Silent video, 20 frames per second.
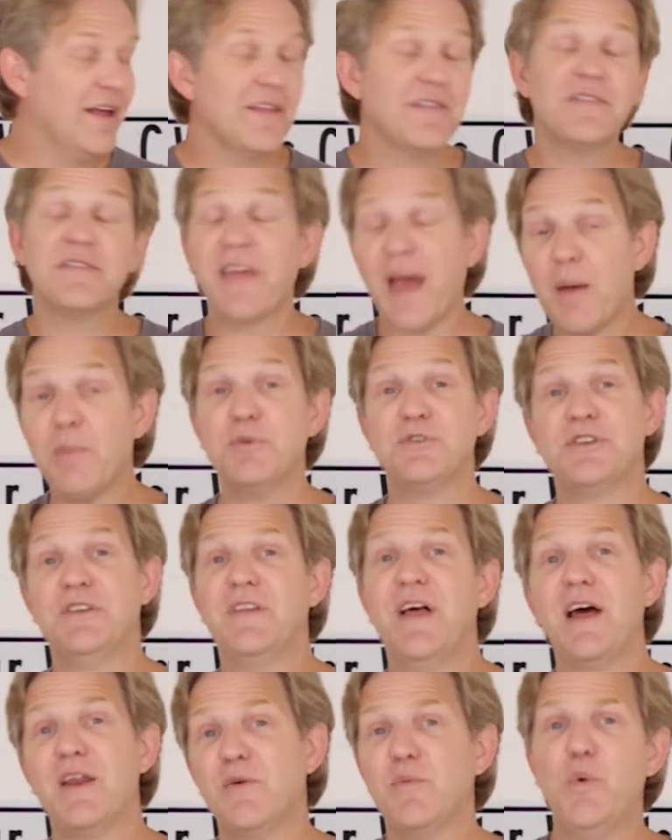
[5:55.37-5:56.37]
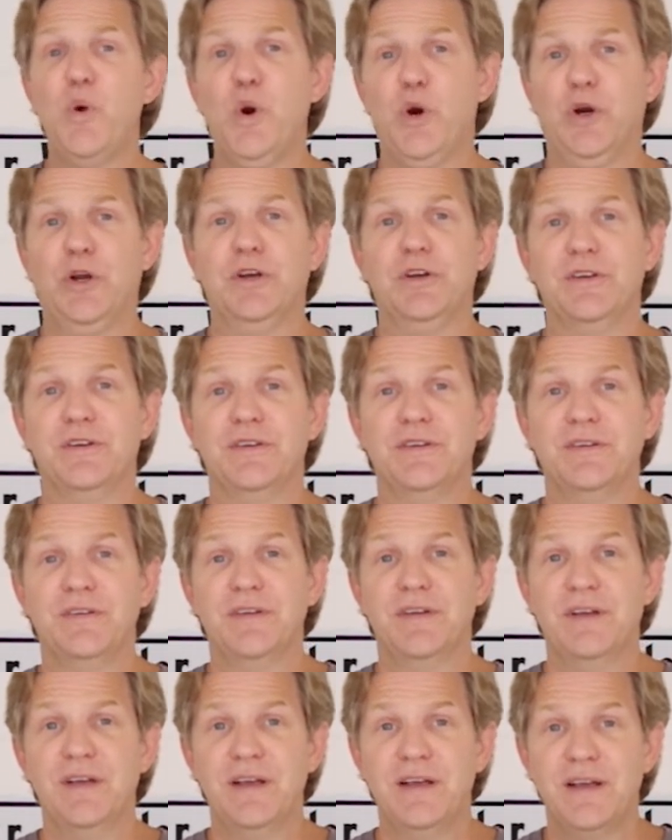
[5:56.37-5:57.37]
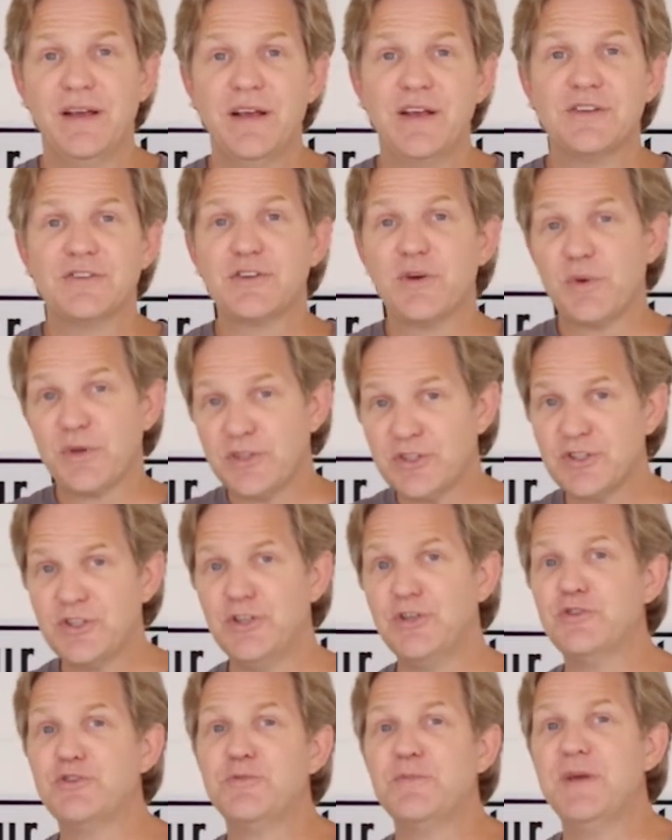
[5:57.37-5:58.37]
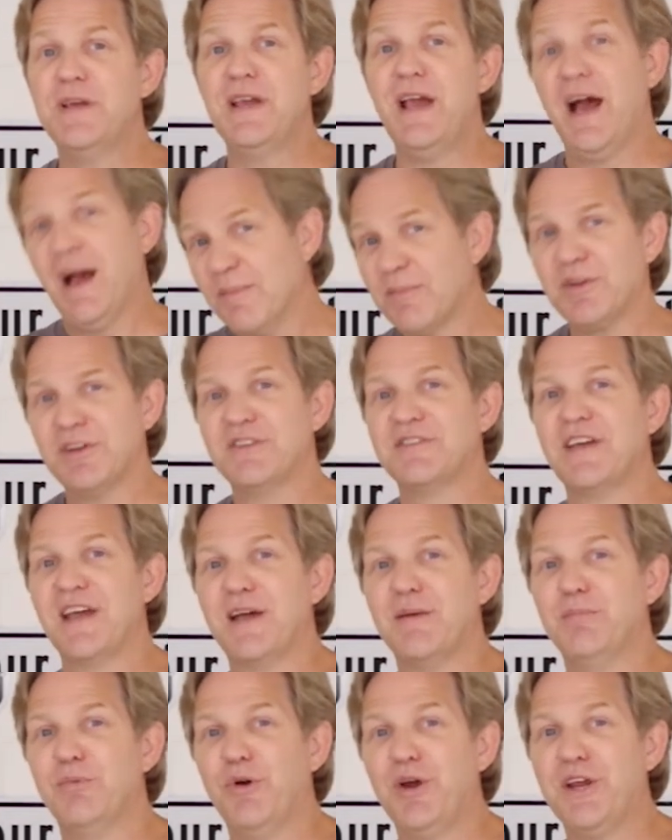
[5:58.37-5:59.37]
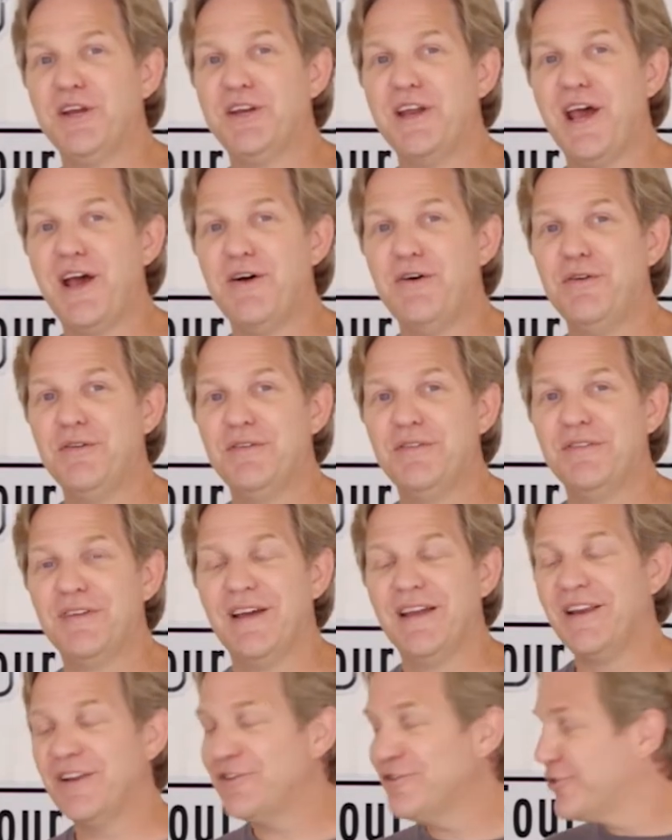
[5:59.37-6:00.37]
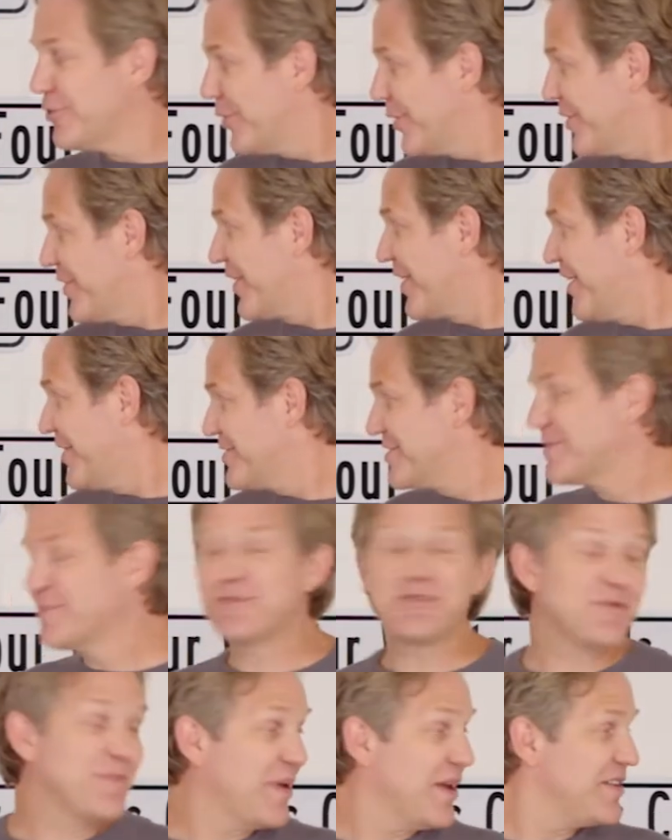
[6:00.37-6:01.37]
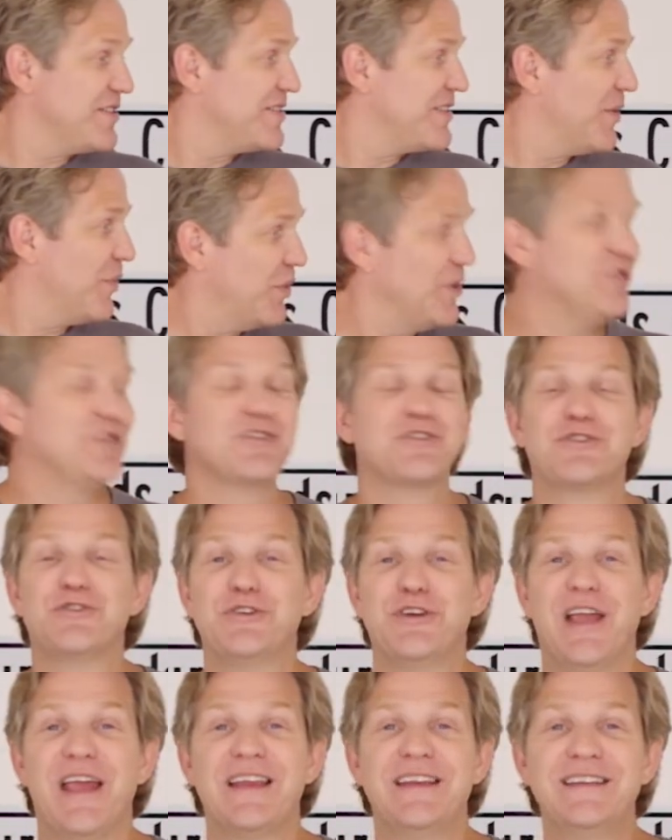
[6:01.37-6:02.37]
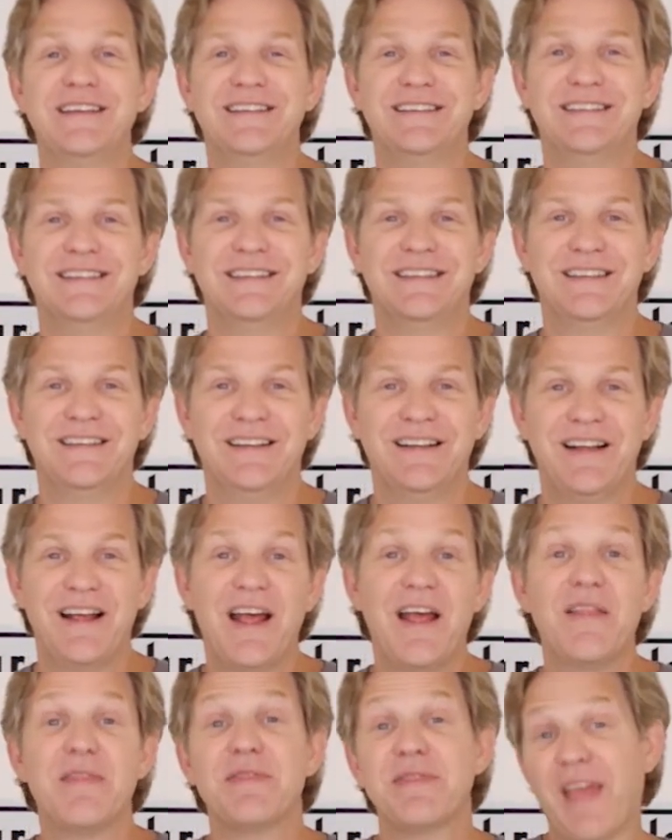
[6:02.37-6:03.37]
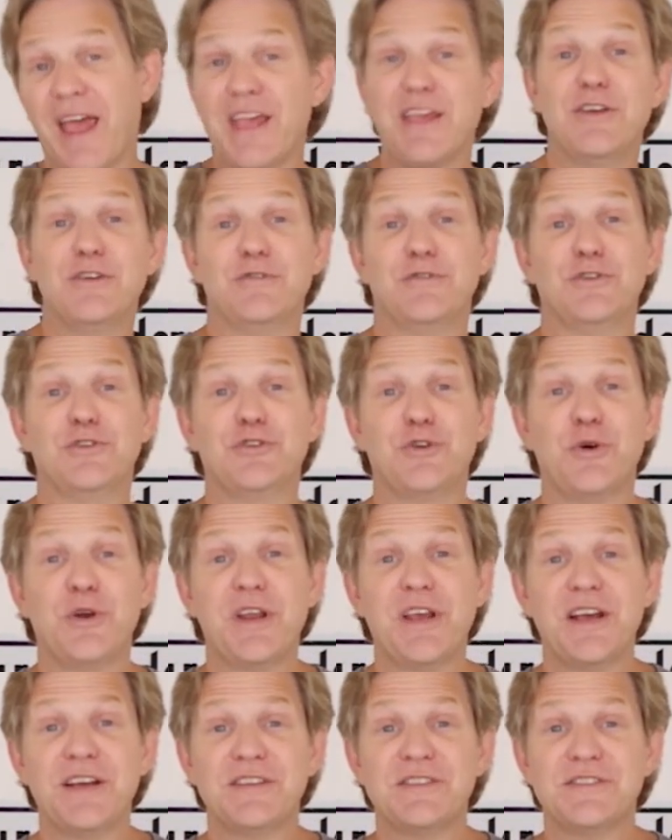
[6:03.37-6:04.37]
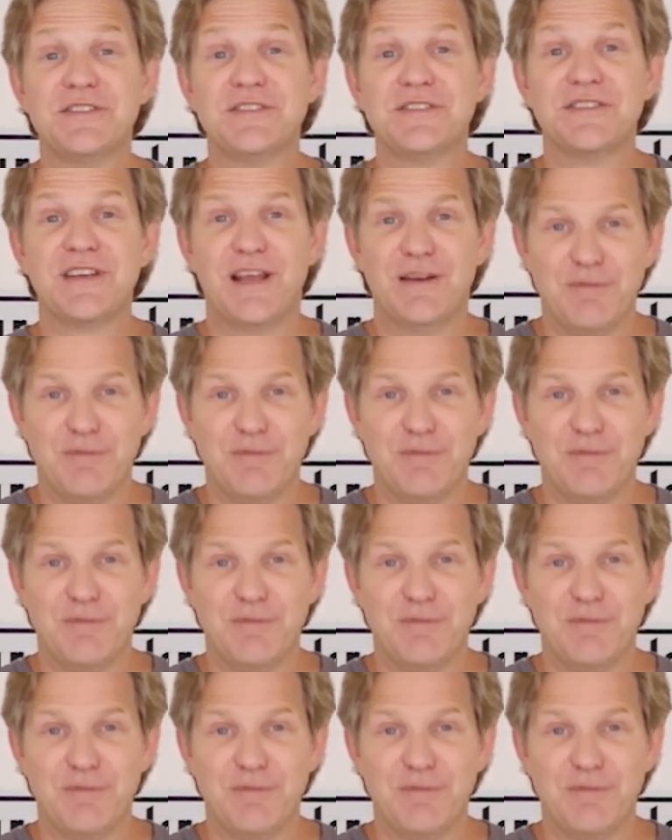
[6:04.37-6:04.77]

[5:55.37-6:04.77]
that was a lot of work. So excuse me, I'm going to take a break now and enjoy the custom space that we just created. Thank you for joining us, and